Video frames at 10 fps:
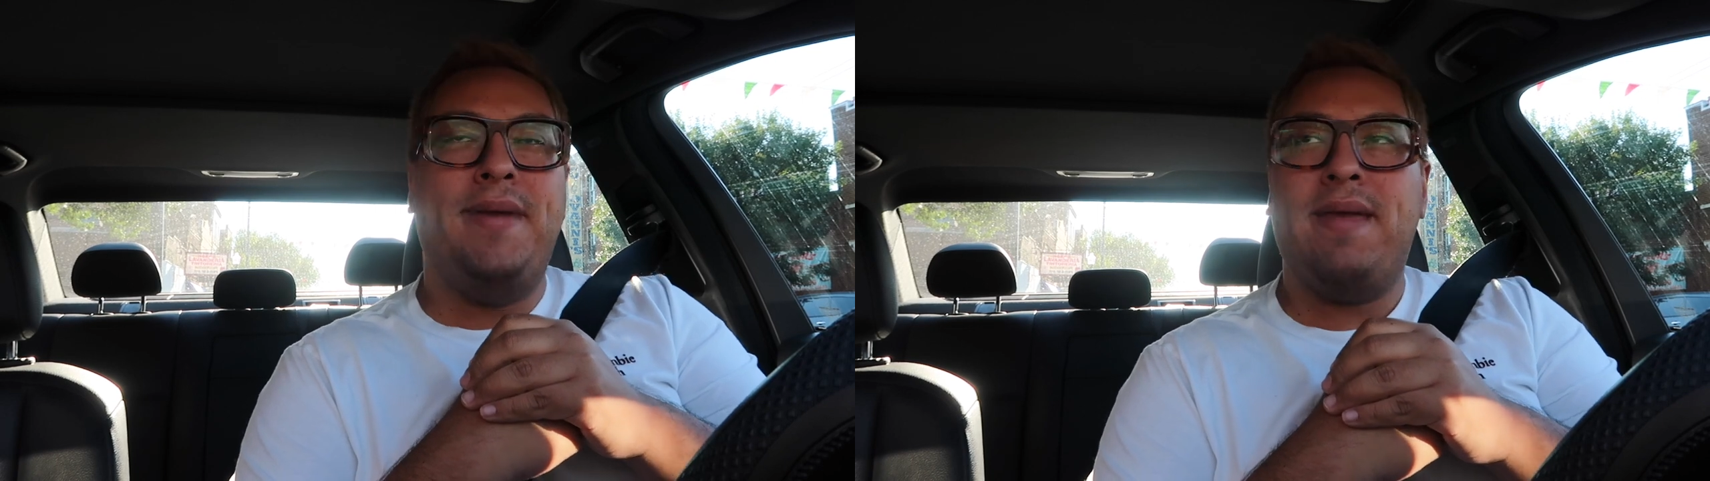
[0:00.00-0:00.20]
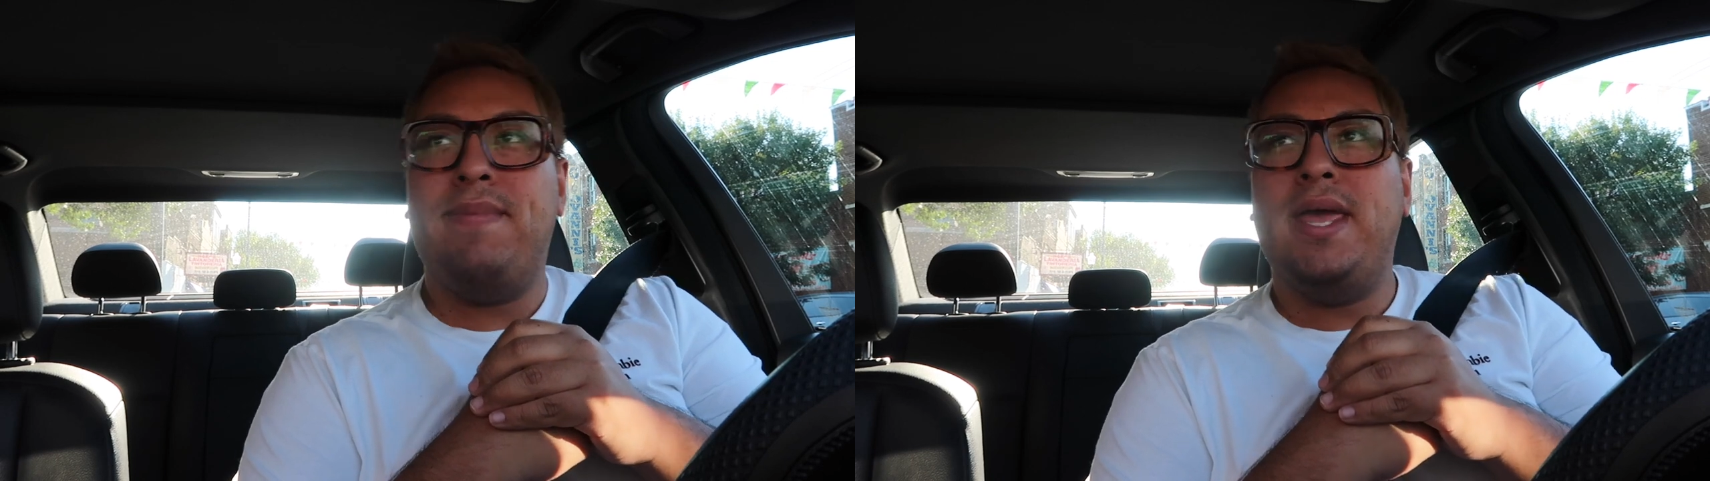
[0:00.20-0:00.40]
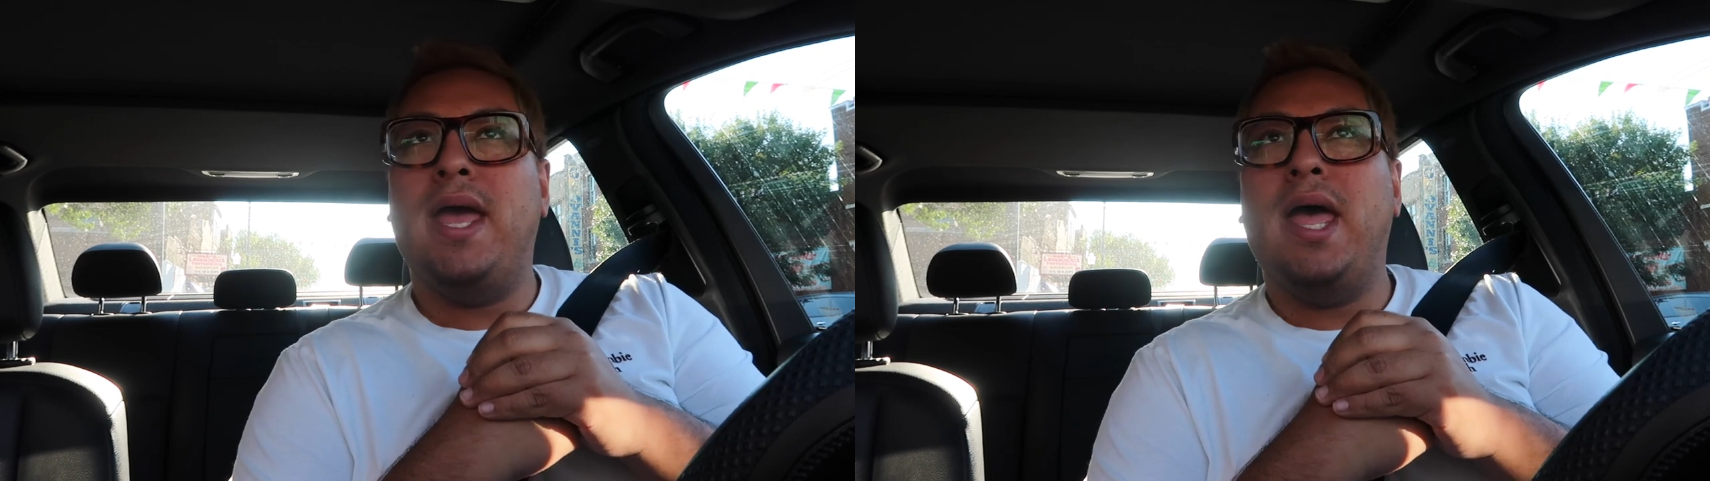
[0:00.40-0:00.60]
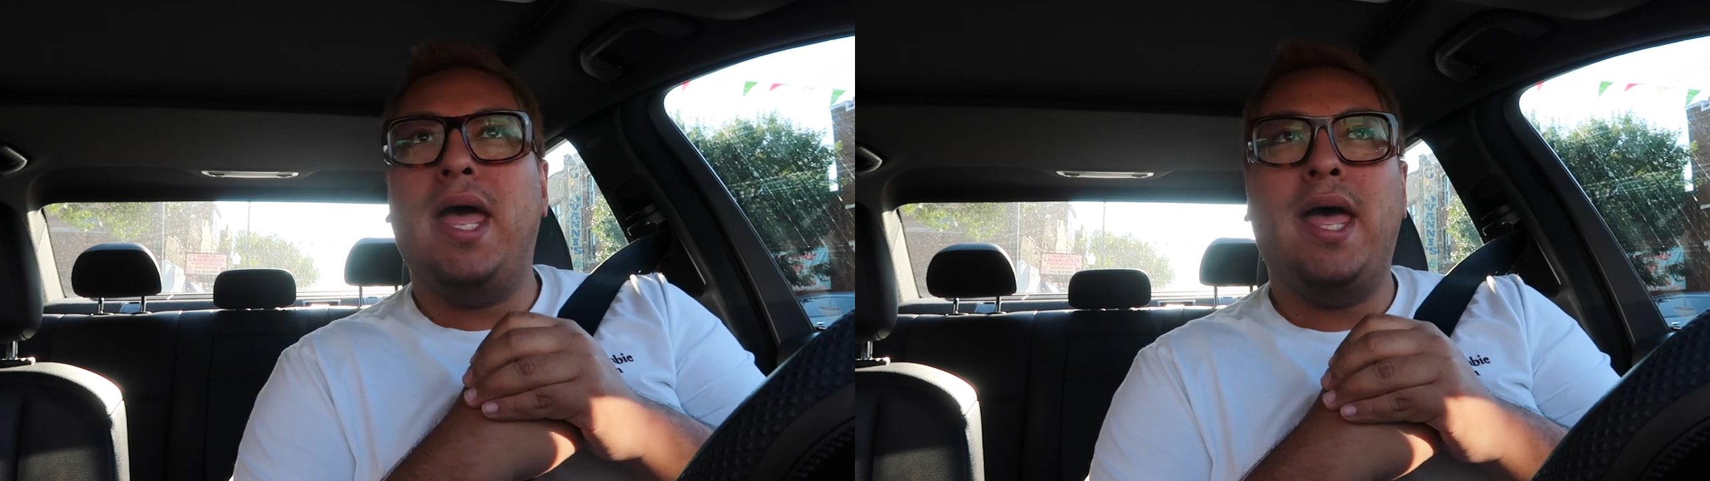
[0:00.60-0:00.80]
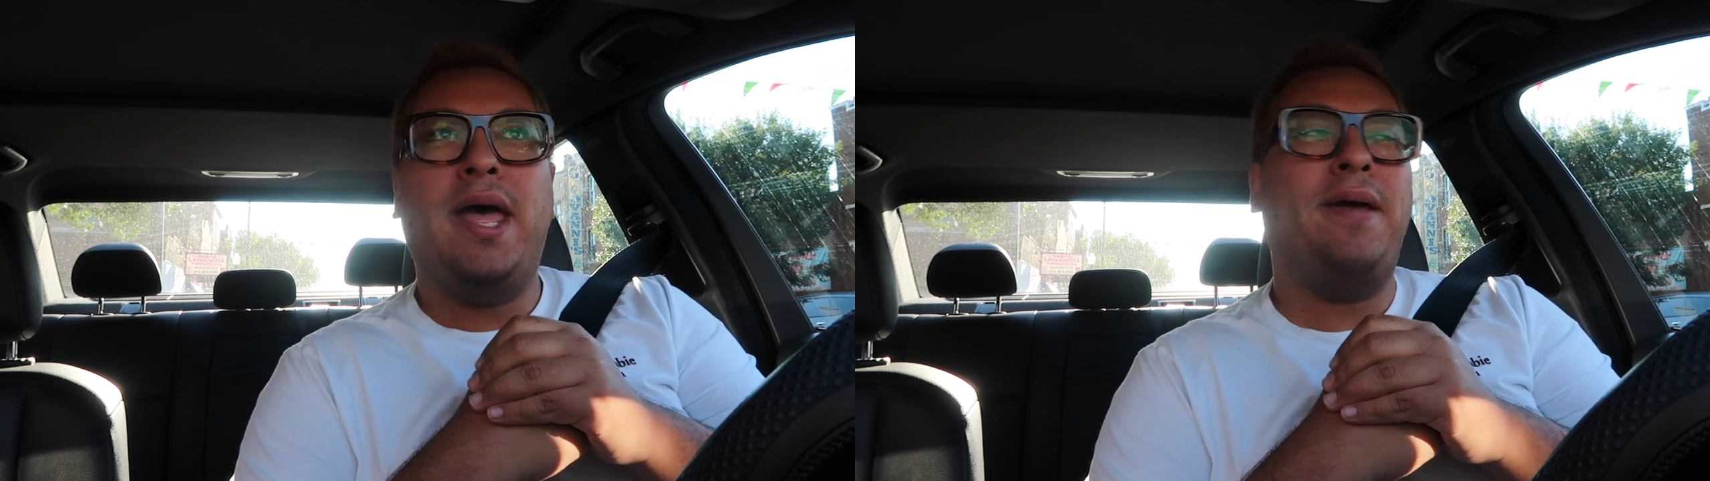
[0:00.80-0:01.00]
pick me
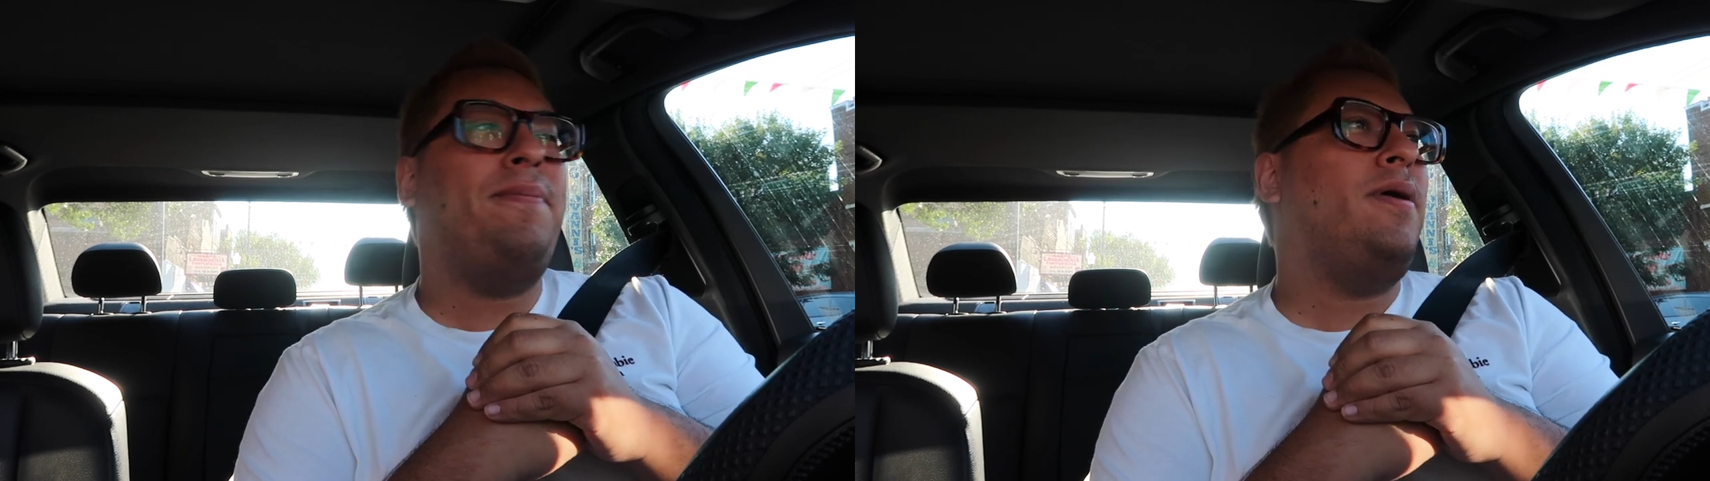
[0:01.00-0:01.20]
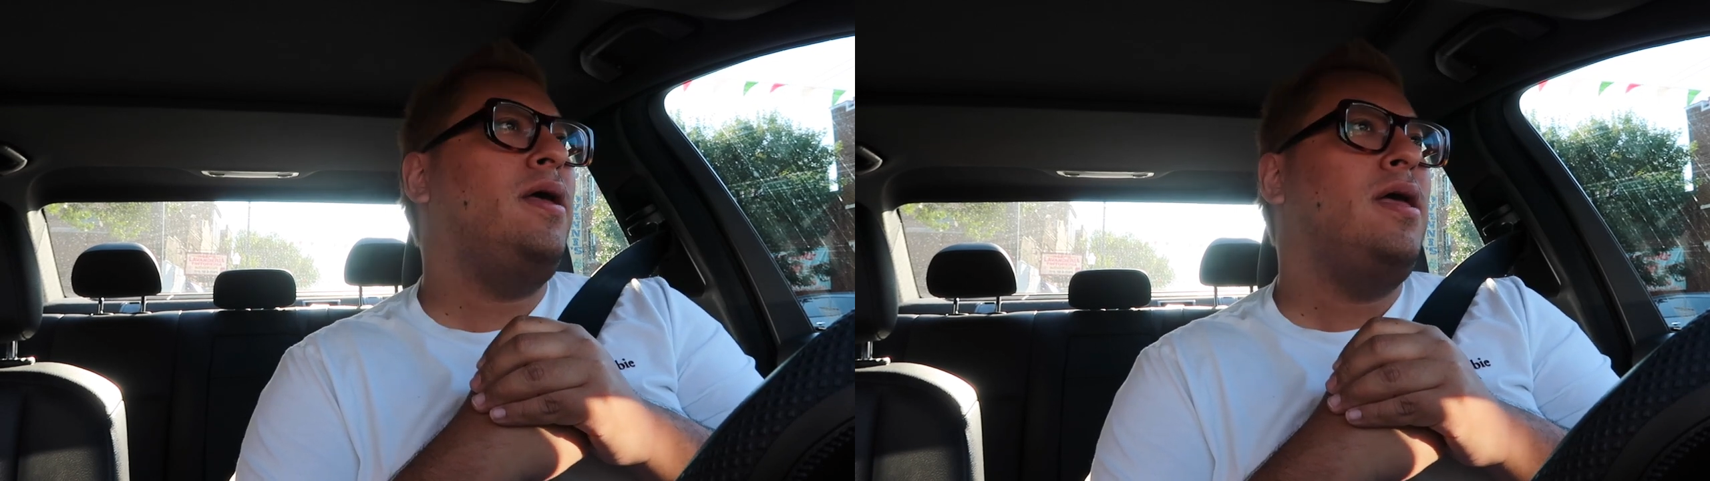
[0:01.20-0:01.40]
up.